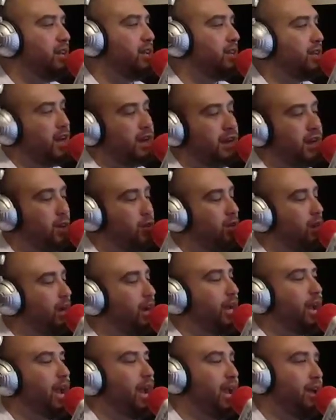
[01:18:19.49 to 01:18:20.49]
Yet they were
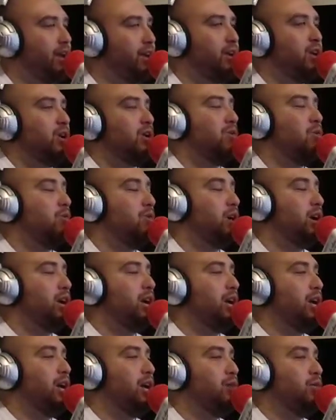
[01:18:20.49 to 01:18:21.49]
like, hey,
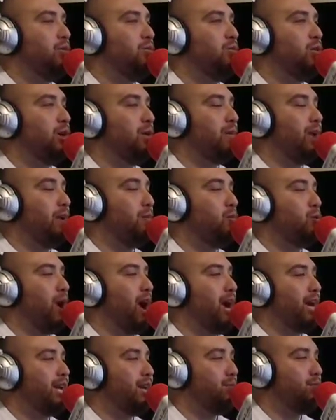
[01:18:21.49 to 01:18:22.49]
we're gonna make
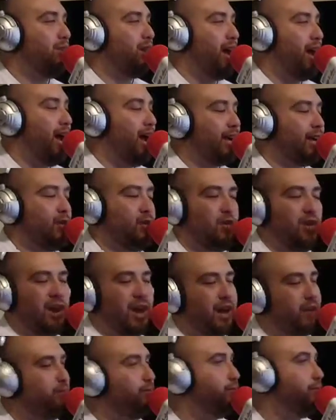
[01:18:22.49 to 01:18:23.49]
Rocky black, and we're
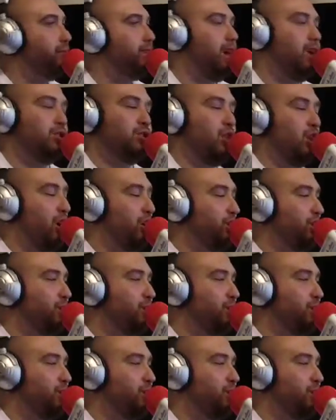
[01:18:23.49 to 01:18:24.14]
like, sounds awesome.